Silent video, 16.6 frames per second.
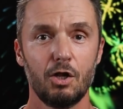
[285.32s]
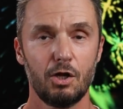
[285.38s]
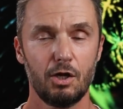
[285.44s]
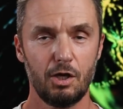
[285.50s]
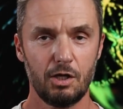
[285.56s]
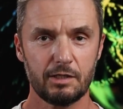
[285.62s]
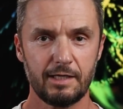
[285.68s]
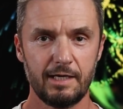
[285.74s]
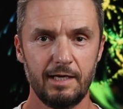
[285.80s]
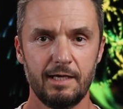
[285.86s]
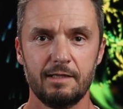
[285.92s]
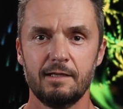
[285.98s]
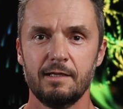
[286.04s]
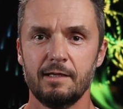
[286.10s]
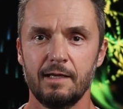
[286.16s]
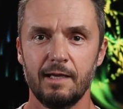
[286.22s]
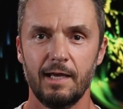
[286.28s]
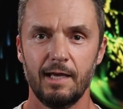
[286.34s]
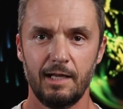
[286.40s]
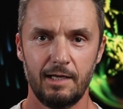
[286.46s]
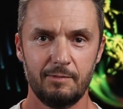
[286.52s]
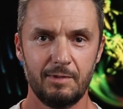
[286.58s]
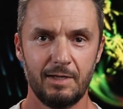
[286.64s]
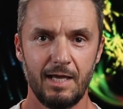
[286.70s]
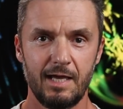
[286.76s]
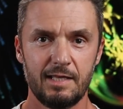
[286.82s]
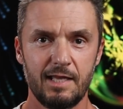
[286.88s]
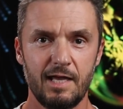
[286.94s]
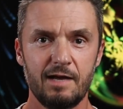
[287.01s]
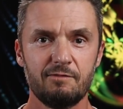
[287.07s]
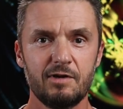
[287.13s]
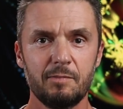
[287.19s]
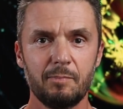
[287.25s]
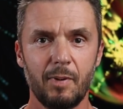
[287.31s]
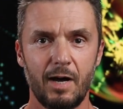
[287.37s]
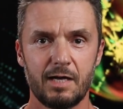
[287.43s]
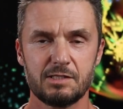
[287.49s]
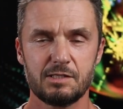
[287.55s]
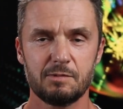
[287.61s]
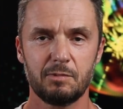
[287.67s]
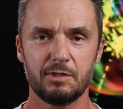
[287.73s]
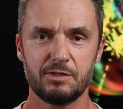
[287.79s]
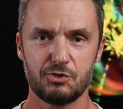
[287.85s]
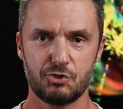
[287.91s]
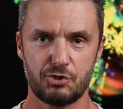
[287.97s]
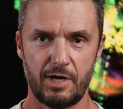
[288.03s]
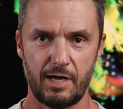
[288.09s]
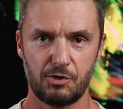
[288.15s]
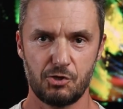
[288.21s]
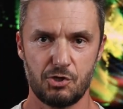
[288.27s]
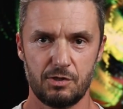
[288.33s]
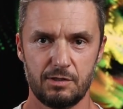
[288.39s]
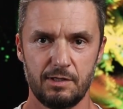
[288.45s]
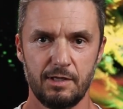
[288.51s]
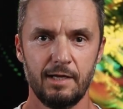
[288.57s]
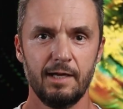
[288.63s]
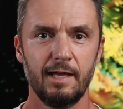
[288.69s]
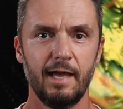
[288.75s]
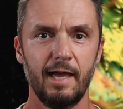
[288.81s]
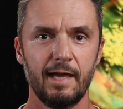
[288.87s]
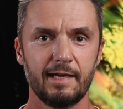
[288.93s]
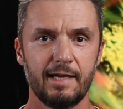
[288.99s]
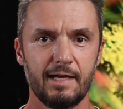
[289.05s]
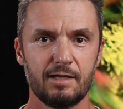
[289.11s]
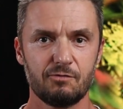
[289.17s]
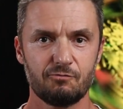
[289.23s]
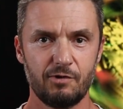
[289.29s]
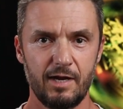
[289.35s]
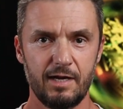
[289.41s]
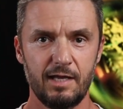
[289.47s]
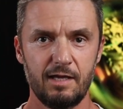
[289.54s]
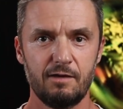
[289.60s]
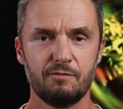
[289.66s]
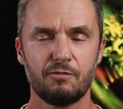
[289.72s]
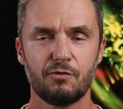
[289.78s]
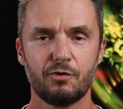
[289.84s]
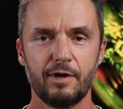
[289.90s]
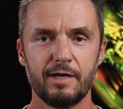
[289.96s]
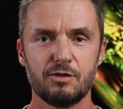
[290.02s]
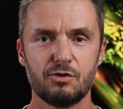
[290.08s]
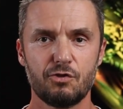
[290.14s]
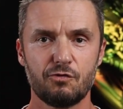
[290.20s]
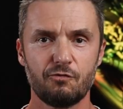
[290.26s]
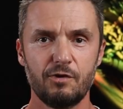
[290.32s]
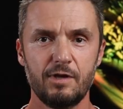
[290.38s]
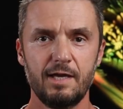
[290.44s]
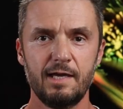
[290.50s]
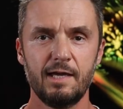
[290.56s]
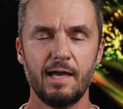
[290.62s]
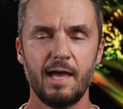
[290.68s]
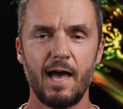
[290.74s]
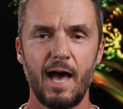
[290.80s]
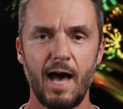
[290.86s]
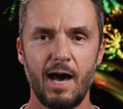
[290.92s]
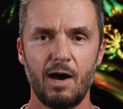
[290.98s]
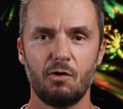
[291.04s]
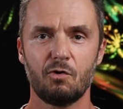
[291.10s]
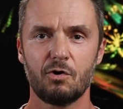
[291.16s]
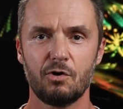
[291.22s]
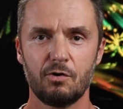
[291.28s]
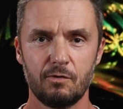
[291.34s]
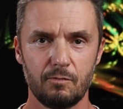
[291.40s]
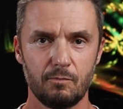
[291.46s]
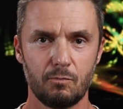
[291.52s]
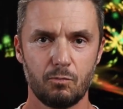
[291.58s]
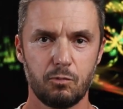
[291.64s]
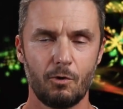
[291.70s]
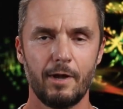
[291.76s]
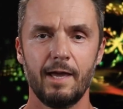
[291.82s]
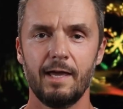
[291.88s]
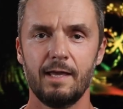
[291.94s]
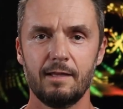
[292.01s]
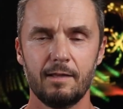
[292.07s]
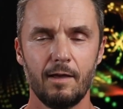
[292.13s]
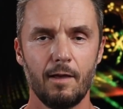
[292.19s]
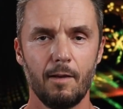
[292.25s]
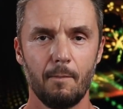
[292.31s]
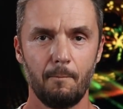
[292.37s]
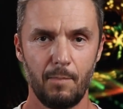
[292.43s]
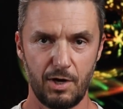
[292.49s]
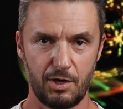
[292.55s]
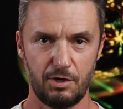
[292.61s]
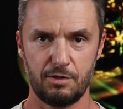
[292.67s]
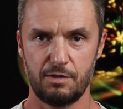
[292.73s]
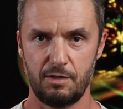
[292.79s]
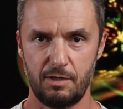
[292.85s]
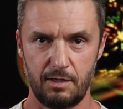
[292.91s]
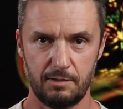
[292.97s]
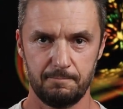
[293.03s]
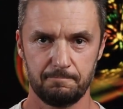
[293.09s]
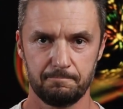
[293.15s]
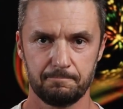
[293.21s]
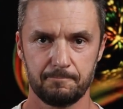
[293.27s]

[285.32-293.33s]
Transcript: Lock in eliminate every possible distraction, and get ready for a three hour brain marathon.